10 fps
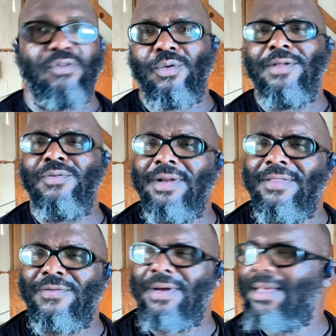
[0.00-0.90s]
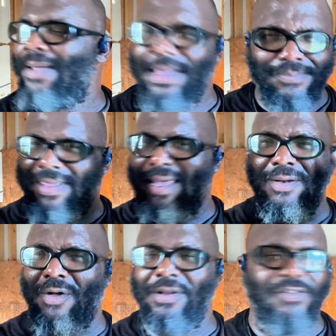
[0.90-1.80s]
2023, I'm getting
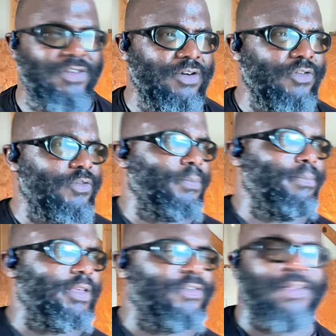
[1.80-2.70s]
all these years mixed